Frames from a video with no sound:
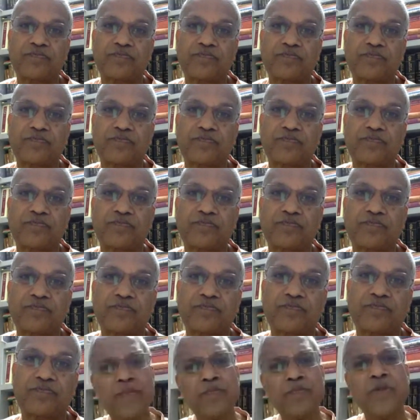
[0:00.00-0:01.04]
at that
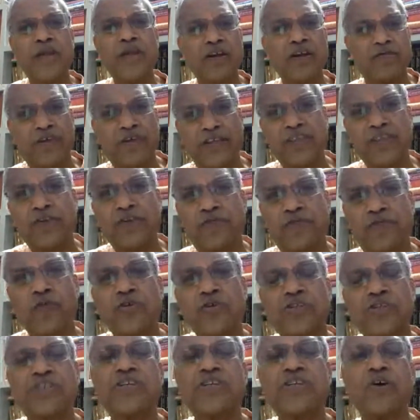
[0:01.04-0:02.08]
time, when the
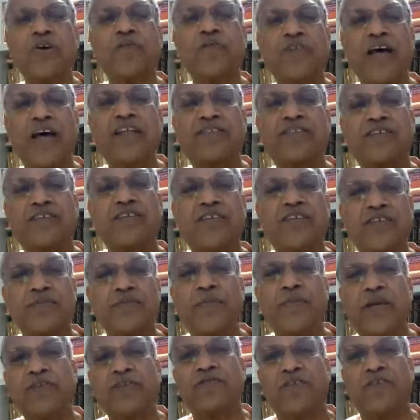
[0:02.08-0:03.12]
forces of Nazism
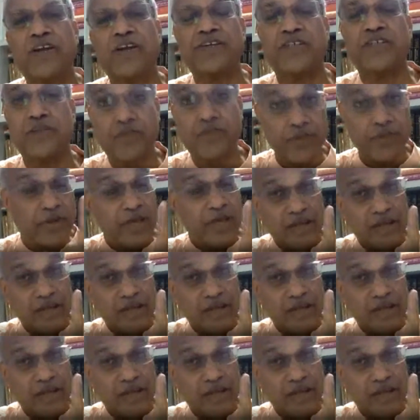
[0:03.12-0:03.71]
and fascism.